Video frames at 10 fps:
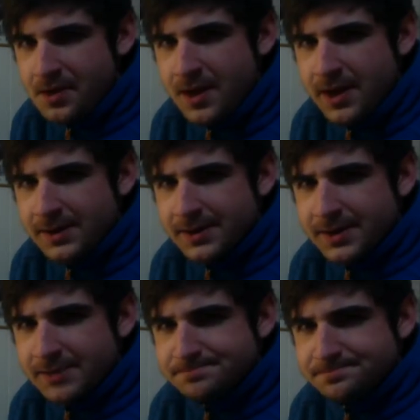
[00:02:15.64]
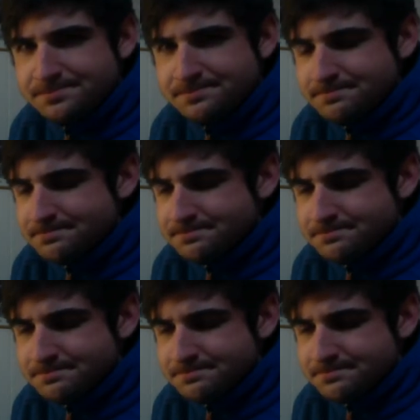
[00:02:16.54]
and um,
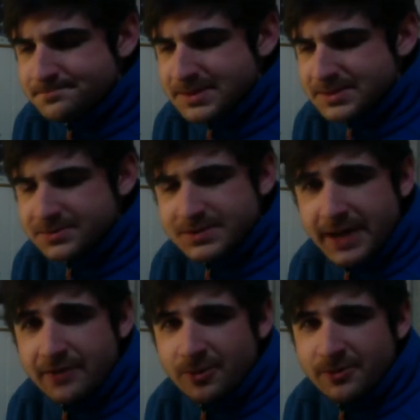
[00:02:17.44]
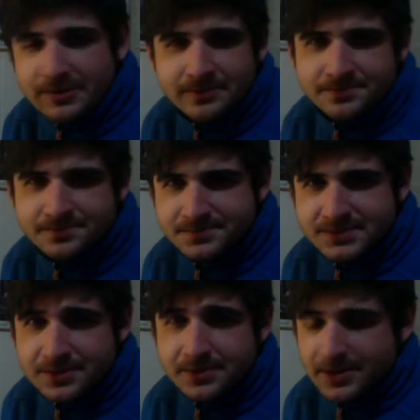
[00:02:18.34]
so it's kind of worth it. It's
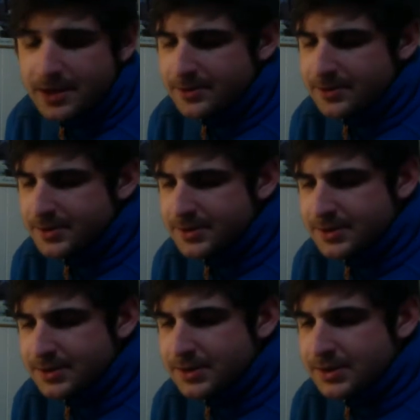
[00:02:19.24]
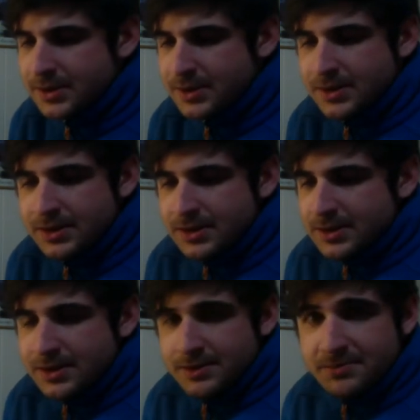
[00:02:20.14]
only a dollar,
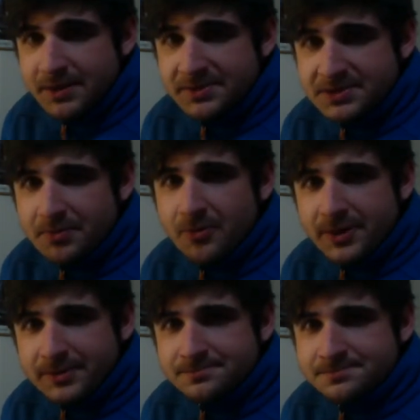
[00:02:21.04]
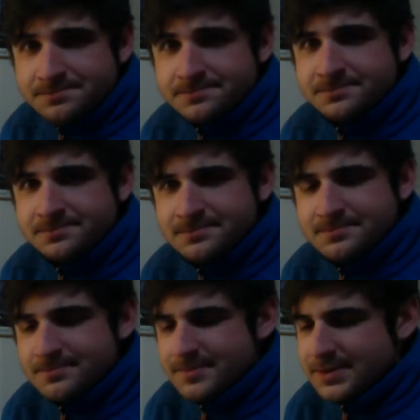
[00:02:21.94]
but I'm disappointed.
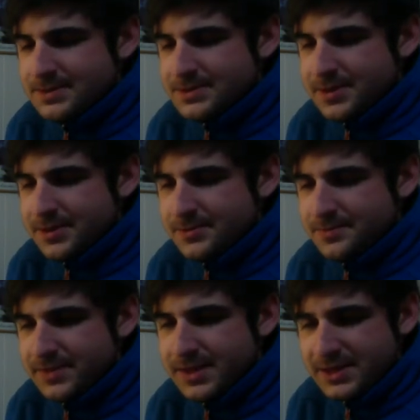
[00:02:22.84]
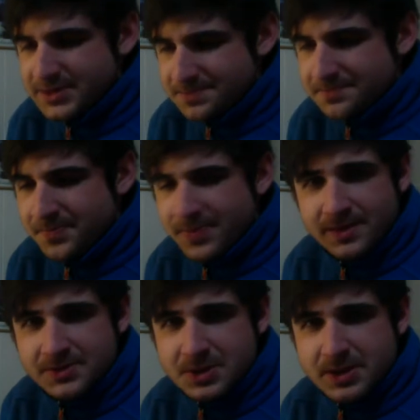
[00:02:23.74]
So these
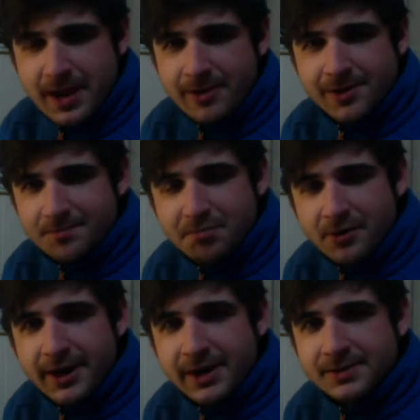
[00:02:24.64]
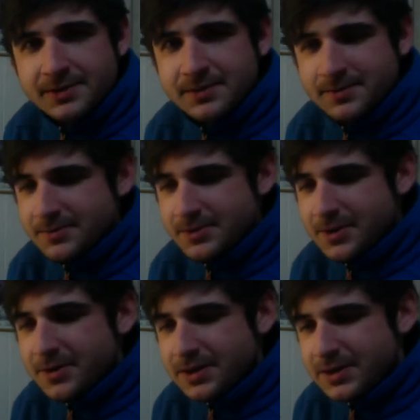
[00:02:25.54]
generic brand
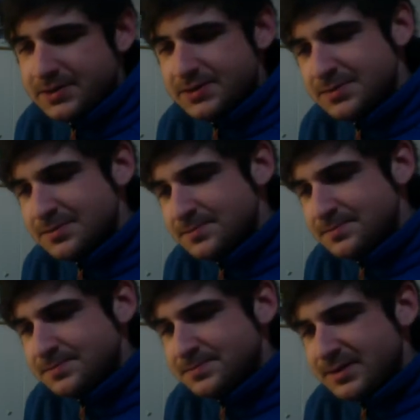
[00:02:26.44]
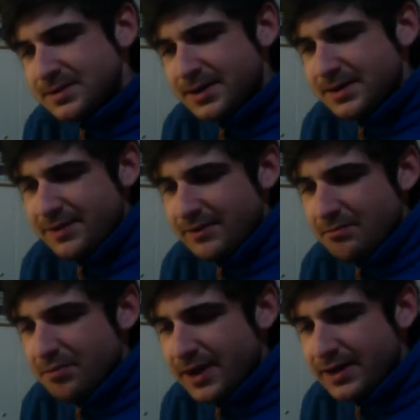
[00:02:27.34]
cookies doesn't even have a
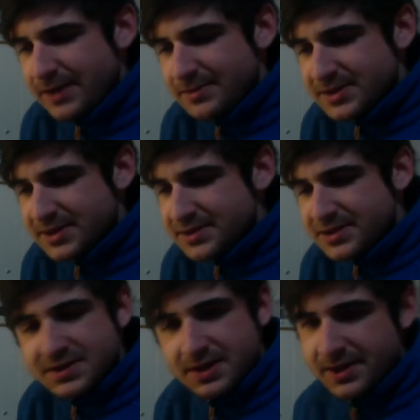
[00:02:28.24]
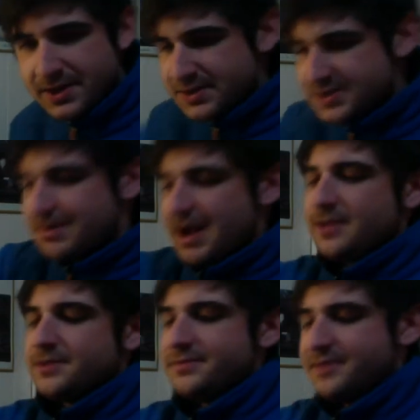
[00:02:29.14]
brand name. It just has a sun and a smile
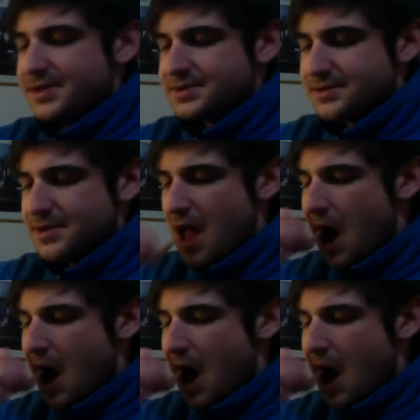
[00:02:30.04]
on the face on the